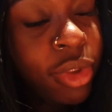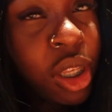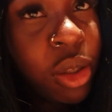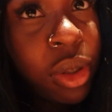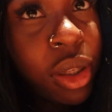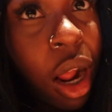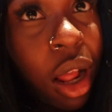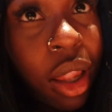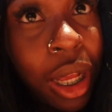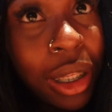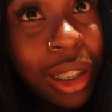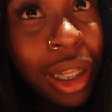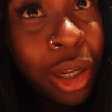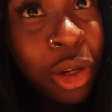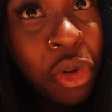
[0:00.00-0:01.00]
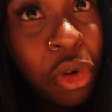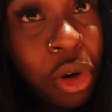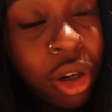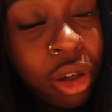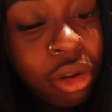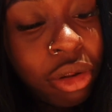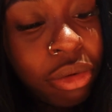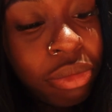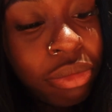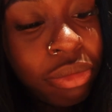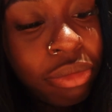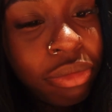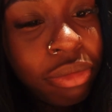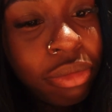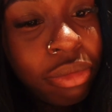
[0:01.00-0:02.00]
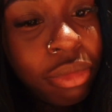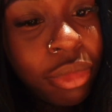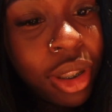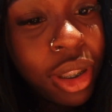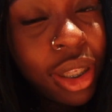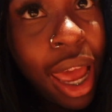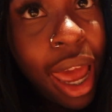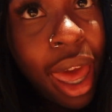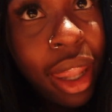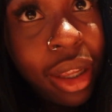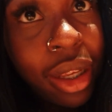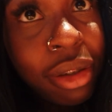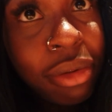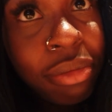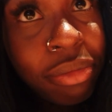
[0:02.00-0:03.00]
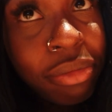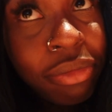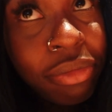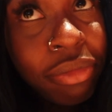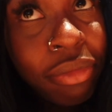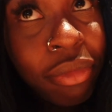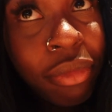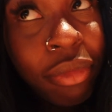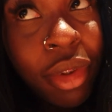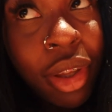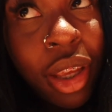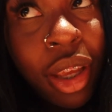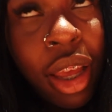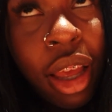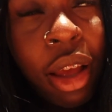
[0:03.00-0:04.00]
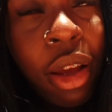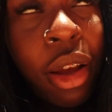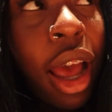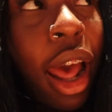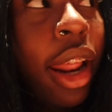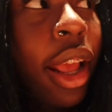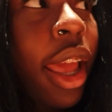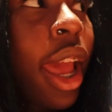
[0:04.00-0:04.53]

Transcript: This was our last day in New York. Sadly. Gotta